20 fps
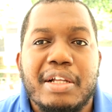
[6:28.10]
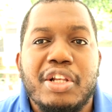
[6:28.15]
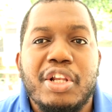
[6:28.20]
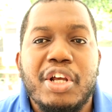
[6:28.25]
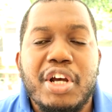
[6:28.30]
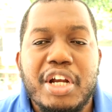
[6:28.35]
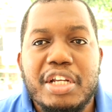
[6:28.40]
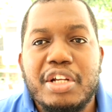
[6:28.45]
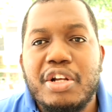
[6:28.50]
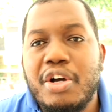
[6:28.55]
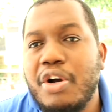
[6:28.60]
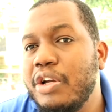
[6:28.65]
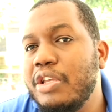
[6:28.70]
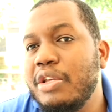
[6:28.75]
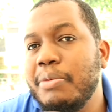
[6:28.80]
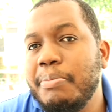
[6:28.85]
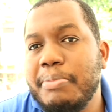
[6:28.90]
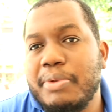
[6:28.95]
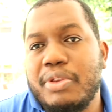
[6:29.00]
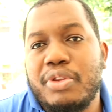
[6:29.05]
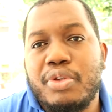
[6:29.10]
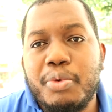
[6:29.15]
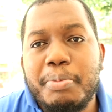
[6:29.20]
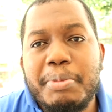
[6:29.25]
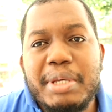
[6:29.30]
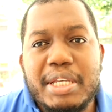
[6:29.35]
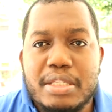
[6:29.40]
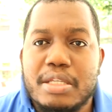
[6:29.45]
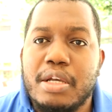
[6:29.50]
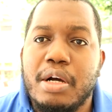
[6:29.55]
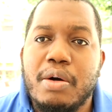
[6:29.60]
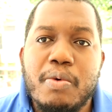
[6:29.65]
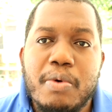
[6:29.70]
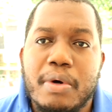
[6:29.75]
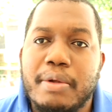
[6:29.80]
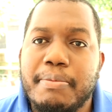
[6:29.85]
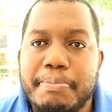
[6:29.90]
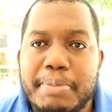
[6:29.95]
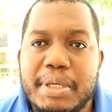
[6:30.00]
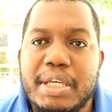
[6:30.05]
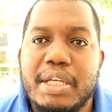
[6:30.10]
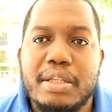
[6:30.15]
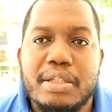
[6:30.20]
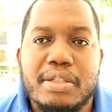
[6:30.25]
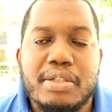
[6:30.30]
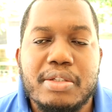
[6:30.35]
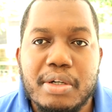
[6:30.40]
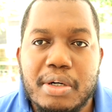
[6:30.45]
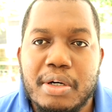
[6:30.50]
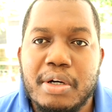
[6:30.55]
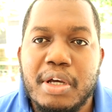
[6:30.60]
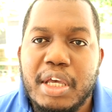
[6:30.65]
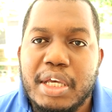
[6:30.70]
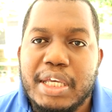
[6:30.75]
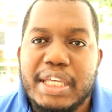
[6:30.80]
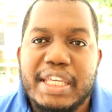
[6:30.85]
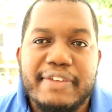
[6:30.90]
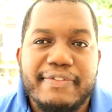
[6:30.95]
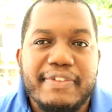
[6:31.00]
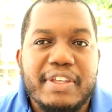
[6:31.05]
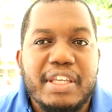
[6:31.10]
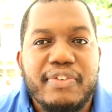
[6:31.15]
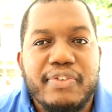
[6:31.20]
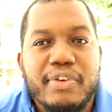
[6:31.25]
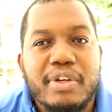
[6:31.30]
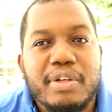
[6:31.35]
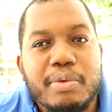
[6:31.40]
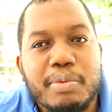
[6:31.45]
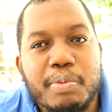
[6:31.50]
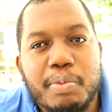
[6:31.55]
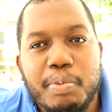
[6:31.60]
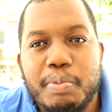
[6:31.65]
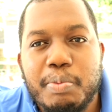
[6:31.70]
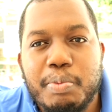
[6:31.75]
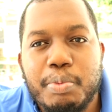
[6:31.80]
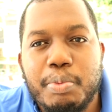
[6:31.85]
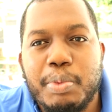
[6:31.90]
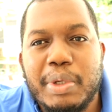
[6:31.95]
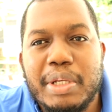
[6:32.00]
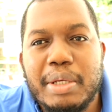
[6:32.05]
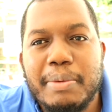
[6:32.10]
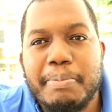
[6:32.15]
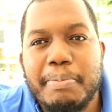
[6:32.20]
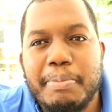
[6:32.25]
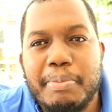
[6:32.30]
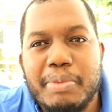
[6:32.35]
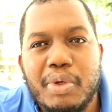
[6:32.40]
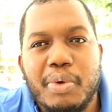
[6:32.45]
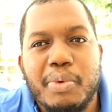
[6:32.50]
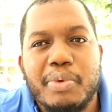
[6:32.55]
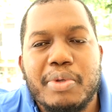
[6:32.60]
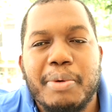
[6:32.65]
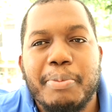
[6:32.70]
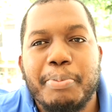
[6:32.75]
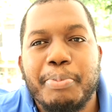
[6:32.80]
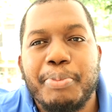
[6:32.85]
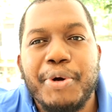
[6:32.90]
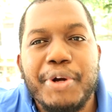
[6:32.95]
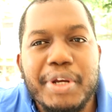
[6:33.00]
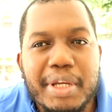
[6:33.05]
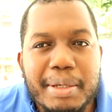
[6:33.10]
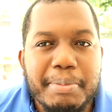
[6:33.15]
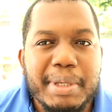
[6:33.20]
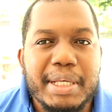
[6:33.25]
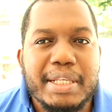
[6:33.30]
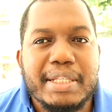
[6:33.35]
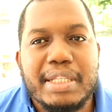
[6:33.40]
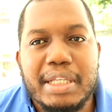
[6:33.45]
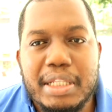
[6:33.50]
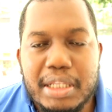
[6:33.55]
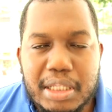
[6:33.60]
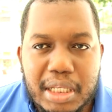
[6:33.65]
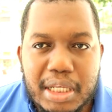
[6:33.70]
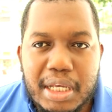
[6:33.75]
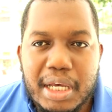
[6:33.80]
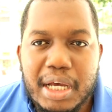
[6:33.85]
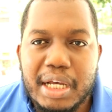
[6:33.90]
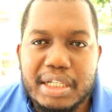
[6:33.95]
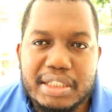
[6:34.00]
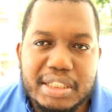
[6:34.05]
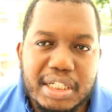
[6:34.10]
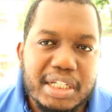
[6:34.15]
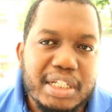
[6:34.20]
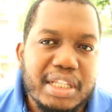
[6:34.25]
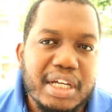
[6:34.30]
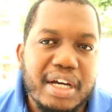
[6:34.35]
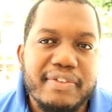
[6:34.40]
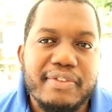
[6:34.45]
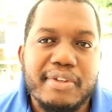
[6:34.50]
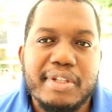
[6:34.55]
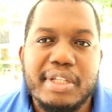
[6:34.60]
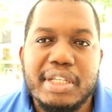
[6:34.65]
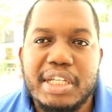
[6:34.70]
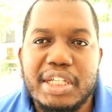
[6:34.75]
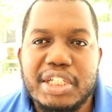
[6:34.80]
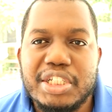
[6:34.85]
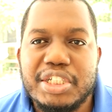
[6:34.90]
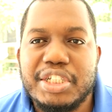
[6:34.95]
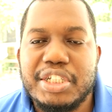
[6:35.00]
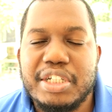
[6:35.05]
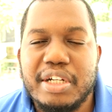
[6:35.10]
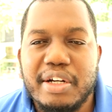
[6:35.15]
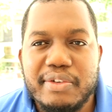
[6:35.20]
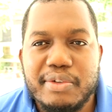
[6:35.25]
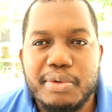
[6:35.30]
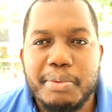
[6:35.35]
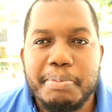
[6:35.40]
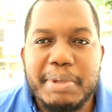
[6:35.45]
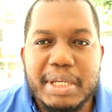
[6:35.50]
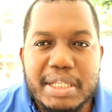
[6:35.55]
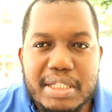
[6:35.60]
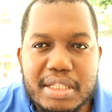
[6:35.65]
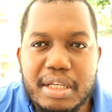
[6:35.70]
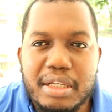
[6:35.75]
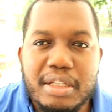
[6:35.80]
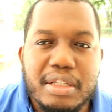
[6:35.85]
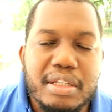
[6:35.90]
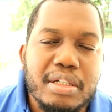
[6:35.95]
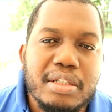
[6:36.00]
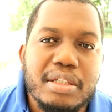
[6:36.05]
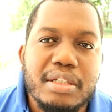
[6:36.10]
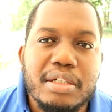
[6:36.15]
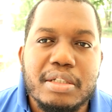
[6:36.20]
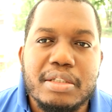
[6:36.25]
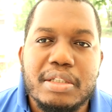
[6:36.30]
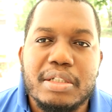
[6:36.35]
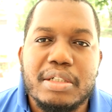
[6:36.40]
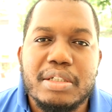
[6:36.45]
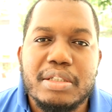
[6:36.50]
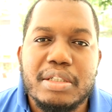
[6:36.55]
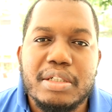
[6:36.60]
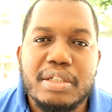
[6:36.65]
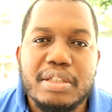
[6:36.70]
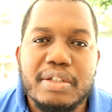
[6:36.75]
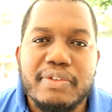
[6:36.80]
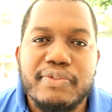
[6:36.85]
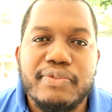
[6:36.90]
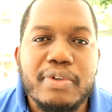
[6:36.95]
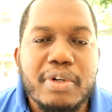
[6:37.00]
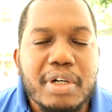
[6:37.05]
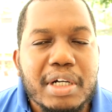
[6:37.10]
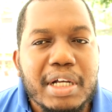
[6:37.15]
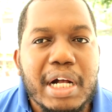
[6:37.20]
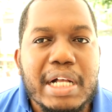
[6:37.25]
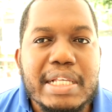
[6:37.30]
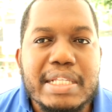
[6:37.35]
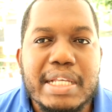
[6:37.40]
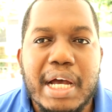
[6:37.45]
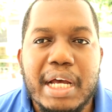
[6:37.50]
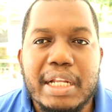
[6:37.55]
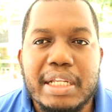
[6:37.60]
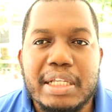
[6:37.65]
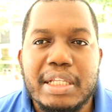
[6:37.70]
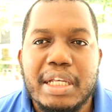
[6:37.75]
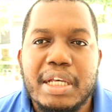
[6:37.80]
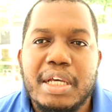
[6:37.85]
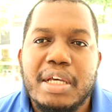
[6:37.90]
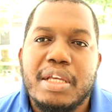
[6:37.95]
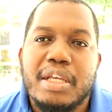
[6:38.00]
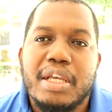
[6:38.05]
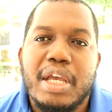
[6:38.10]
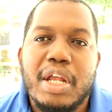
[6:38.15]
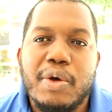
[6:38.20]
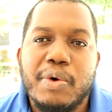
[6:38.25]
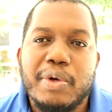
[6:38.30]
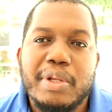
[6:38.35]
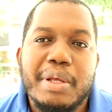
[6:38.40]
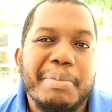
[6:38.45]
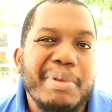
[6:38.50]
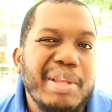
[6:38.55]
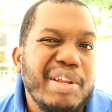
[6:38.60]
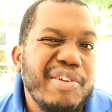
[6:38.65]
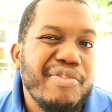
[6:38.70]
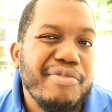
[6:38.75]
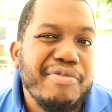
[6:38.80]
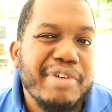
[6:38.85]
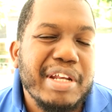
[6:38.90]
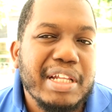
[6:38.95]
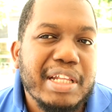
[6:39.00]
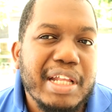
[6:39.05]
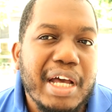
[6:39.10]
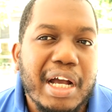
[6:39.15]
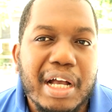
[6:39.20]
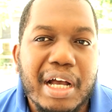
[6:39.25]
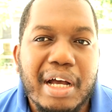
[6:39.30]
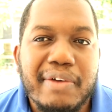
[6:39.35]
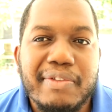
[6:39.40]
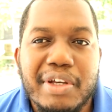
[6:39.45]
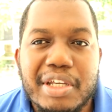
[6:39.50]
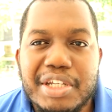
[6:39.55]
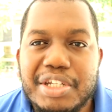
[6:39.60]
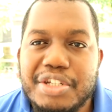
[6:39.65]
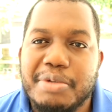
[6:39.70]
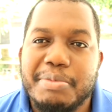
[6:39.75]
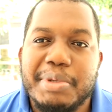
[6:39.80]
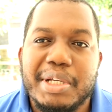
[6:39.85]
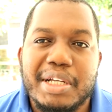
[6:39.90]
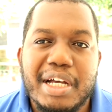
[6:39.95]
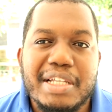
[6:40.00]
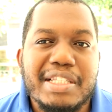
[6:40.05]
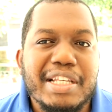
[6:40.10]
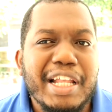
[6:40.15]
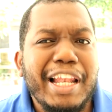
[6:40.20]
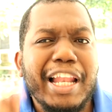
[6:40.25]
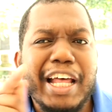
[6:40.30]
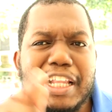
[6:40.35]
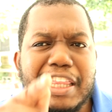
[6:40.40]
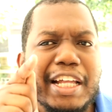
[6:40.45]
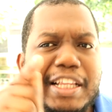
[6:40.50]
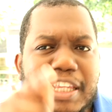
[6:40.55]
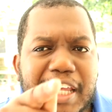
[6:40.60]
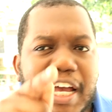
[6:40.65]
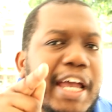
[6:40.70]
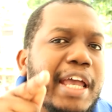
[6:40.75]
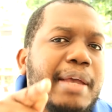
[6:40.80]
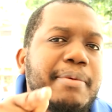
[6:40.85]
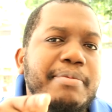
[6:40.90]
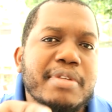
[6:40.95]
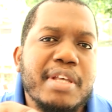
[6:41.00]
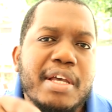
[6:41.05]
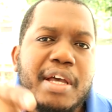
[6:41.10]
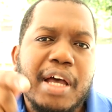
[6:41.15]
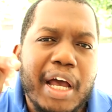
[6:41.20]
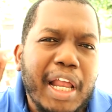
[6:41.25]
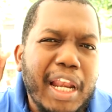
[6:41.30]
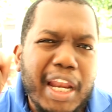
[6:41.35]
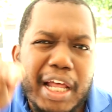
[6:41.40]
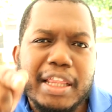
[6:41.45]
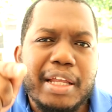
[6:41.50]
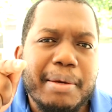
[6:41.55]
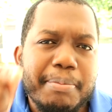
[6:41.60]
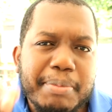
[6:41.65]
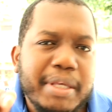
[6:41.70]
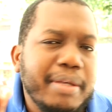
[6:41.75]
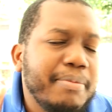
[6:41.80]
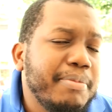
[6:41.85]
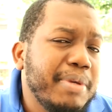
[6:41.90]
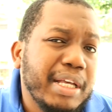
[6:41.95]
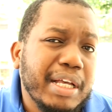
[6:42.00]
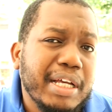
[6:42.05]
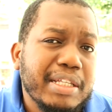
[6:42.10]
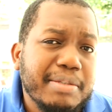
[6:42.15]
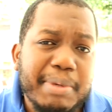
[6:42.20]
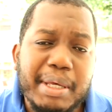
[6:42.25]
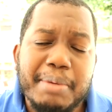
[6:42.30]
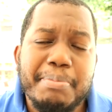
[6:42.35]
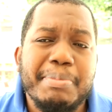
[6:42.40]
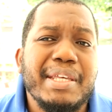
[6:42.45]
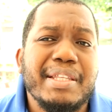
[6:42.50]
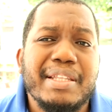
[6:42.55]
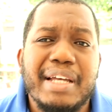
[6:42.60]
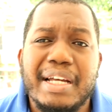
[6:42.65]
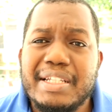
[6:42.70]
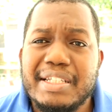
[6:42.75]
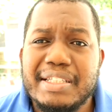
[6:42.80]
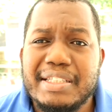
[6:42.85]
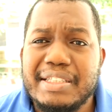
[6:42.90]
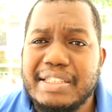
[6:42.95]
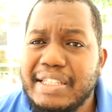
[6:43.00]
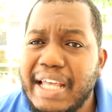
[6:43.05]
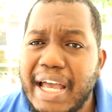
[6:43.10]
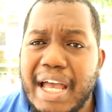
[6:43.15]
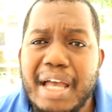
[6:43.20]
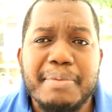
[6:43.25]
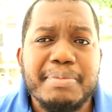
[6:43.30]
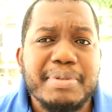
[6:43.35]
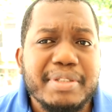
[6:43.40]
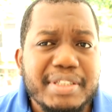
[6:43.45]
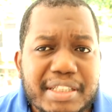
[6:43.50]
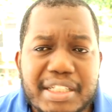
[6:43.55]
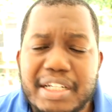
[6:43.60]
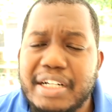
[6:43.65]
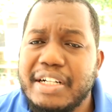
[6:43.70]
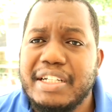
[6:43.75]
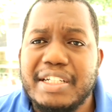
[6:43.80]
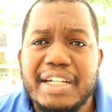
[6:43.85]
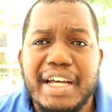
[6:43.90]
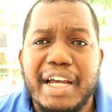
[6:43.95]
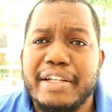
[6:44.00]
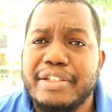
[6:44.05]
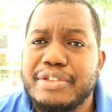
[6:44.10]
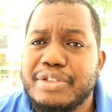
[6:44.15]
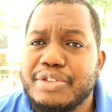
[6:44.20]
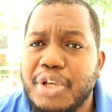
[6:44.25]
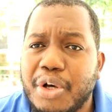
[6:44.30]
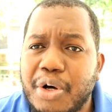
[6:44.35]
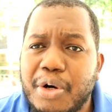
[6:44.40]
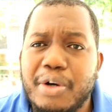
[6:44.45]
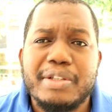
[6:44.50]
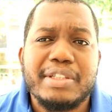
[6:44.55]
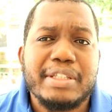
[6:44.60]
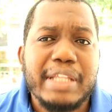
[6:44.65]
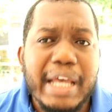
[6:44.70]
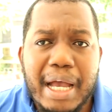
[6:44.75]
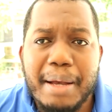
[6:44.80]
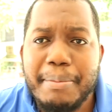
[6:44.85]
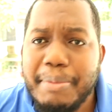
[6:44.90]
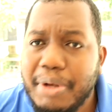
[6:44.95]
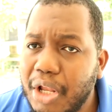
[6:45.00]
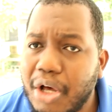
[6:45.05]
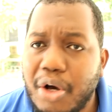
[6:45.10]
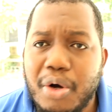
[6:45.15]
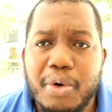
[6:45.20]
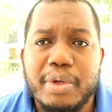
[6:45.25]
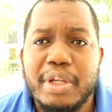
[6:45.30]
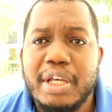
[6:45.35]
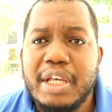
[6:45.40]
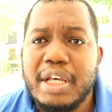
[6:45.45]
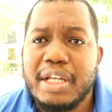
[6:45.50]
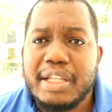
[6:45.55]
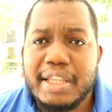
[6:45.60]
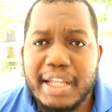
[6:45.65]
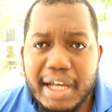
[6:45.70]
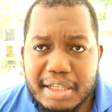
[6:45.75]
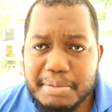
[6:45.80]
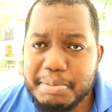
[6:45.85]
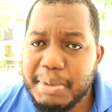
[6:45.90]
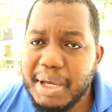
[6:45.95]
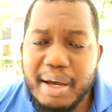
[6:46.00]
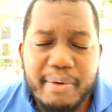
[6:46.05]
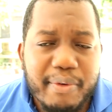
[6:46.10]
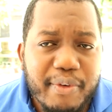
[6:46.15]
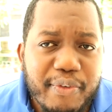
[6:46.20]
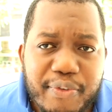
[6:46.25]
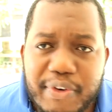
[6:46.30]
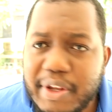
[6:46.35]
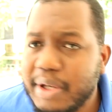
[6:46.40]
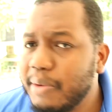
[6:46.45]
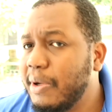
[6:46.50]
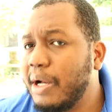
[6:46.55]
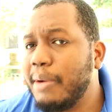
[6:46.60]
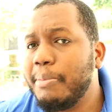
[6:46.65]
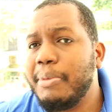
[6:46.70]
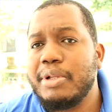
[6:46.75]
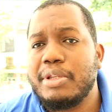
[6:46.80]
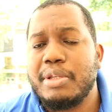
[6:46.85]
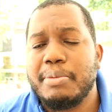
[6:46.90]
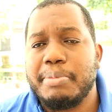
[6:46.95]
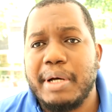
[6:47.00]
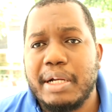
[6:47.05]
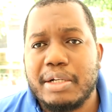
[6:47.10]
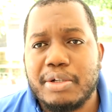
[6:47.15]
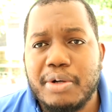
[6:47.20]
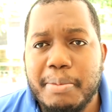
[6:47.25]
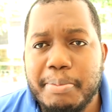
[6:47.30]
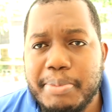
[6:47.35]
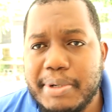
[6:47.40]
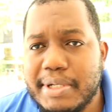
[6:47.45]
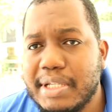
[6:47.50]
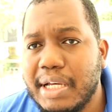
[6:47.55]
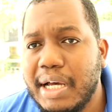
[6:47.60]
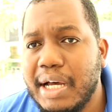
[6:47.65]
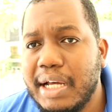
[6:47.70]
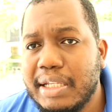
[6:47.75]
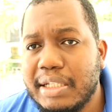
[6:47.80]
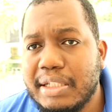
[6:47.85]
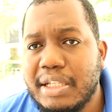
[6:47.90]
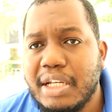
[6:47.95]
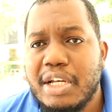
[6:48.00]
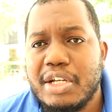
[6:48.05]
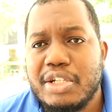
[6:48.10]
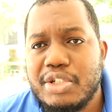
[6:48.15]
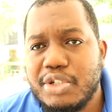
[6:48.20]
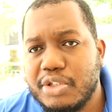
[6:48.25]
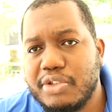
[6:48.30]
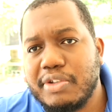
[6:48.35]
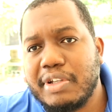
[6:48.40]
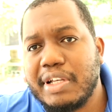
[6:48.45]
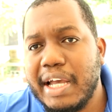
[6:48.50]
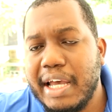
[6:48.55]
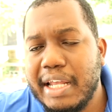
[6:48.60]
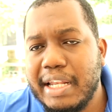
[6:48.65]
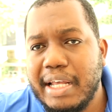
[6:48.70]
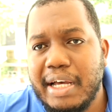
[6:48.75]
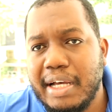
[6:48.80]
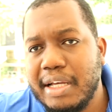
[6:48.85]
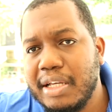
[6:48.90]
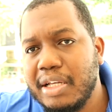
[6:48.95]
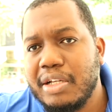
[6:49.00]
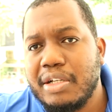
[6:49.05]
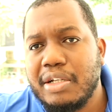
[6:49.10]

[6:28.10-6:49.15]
learning how to mix your own beat. So, when you pre-mix it and send it off to the engineer to mix the vocals on it, them they really not have no issue, because a lot of times, a lot of beat makers make beat and it's damn snare in it, it's so damn loud that may have a fling one multiple and compressor on it just to kind of